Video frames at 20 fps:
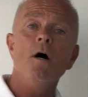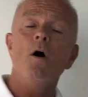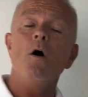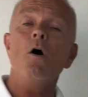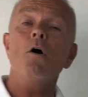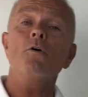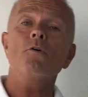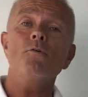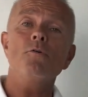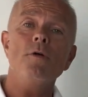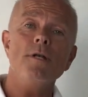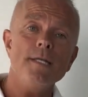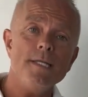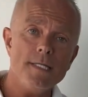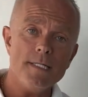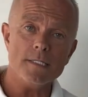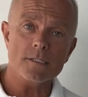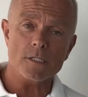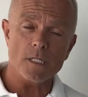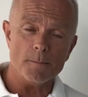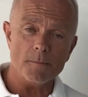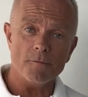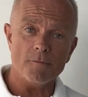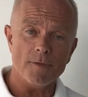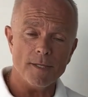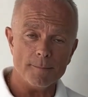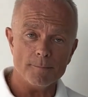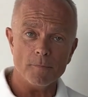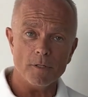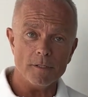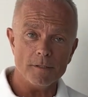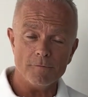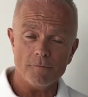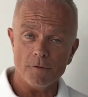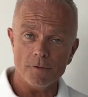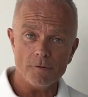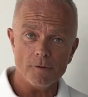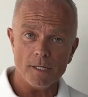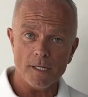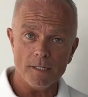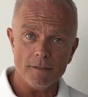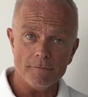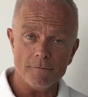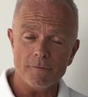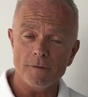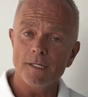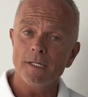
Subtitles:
or do you need some of that money for your life?